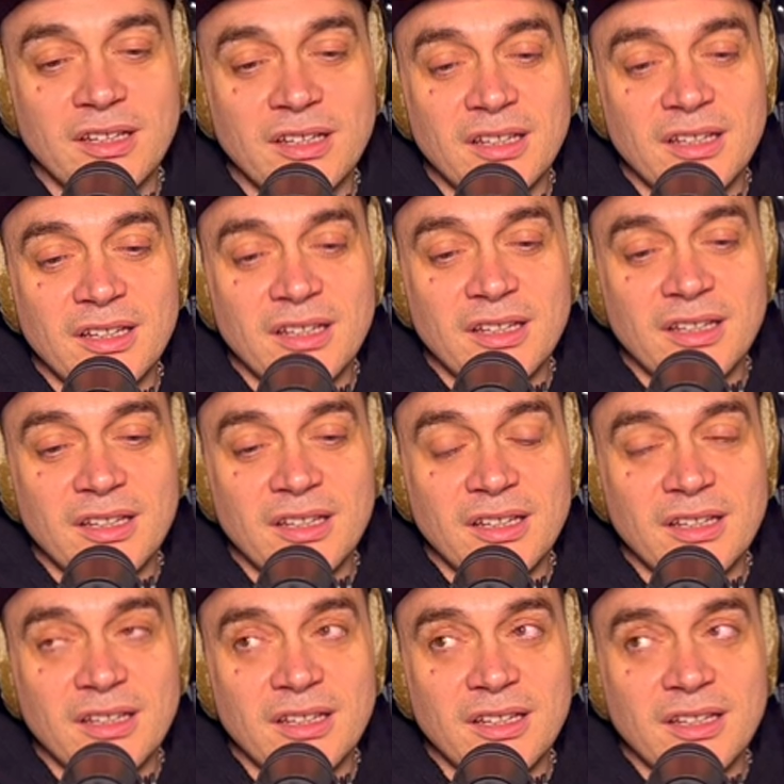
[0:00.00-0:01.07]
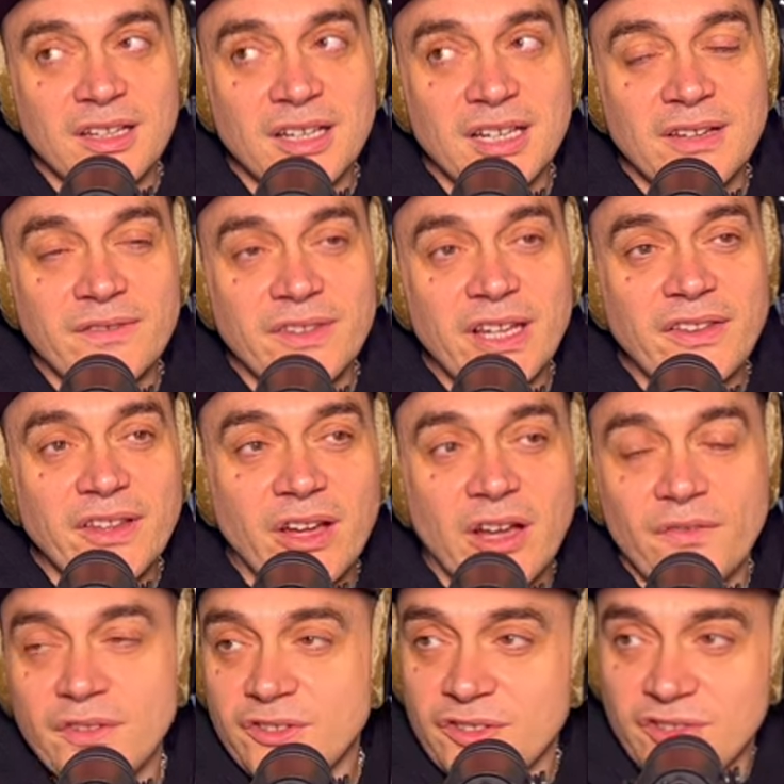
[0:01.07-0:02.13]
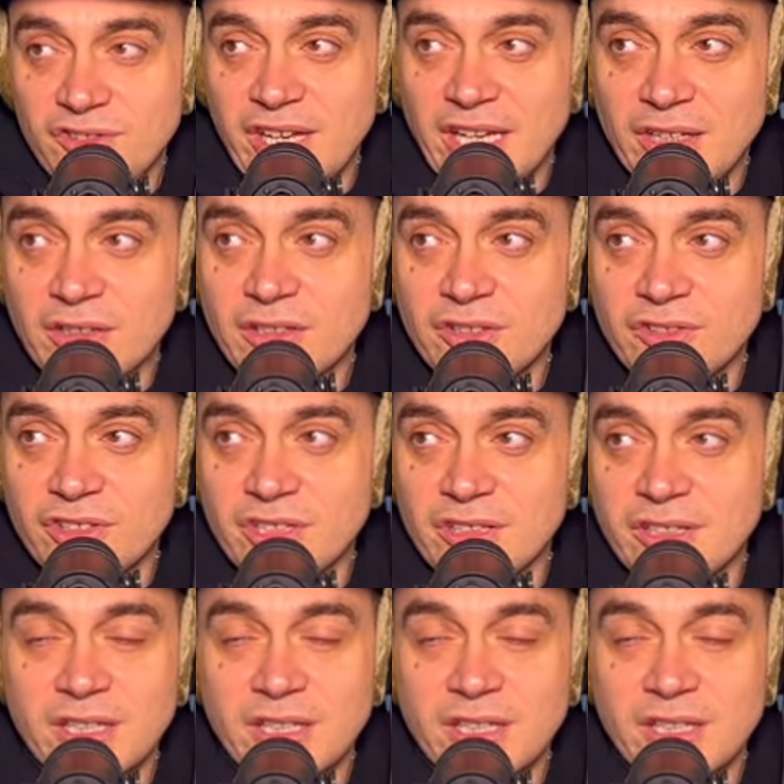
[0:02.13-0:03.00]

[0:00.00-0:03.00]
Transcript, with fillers: Yeah. And the other half is just technology.